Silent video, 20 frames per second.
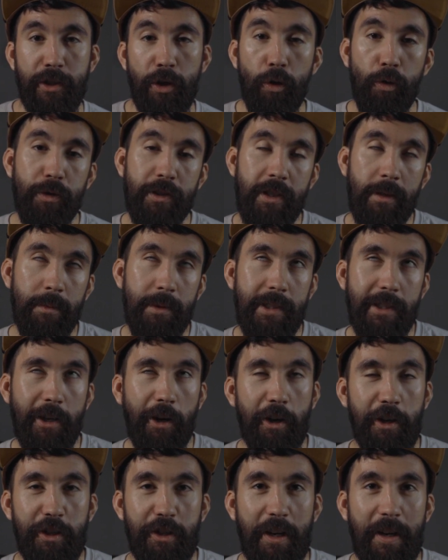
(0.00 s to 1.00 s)
So some of these
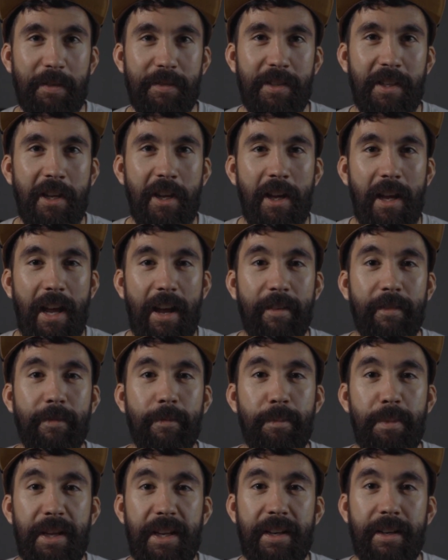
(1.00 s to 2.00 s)
hard drives
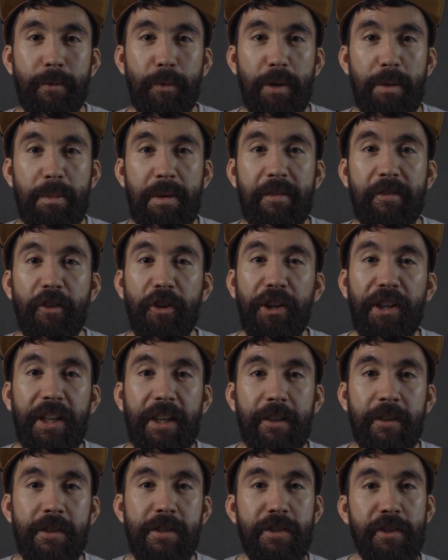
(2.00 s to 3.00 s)
have been with me for
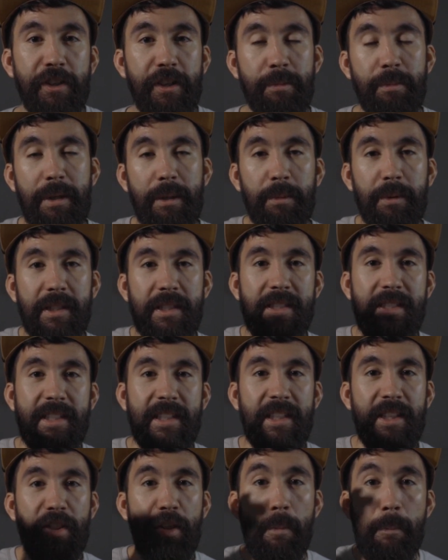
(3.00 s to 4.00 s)
years, so you can be able to
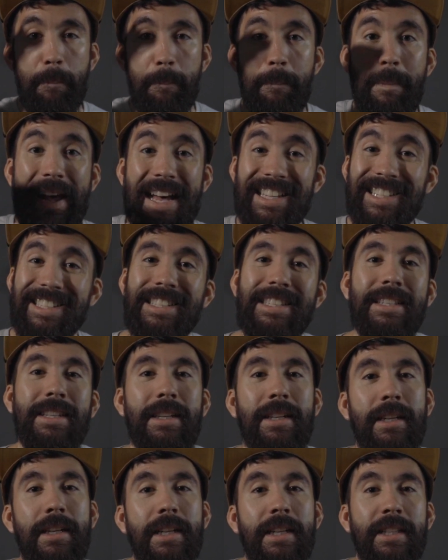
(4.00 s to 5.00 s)
see the mess
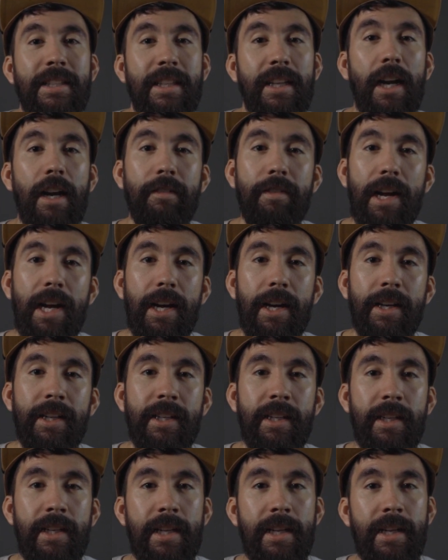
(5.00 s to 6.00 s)
that I've had